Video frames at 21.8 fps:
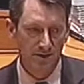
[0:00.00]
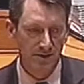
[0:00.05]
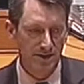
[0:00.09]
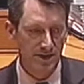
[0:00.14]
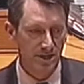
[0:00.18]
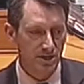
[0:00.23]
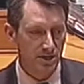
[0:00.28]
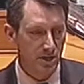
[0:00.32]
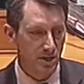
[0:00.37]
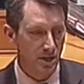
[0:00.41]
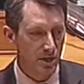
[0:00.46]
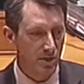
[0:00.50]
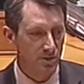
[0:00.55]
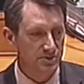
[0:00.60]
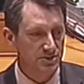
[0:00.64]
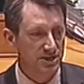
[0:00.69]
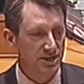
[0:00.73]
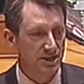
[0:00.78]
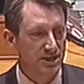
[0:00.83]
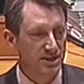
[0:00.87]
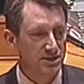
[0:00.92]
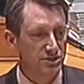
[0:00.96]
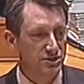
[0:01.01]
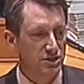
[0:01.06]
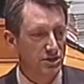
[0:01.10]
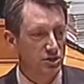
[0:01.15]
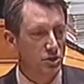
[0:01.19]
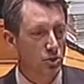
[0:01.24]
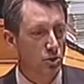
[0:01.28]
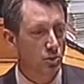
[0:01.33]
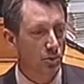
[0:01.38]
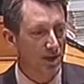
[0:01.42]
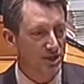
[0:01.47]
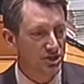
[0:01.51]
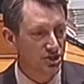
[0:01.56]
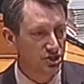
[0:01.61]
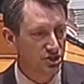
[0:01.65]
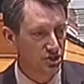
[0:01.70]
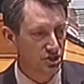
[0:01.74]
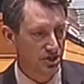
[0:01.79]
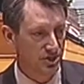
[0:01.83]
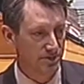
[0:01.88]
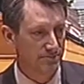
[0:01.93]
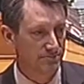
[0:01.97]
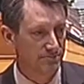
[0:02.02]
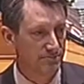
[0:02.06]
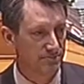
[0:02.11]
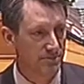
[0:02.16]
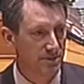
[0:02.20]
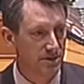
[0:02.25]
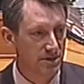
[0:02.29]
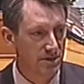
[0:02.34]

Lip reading: it calls into question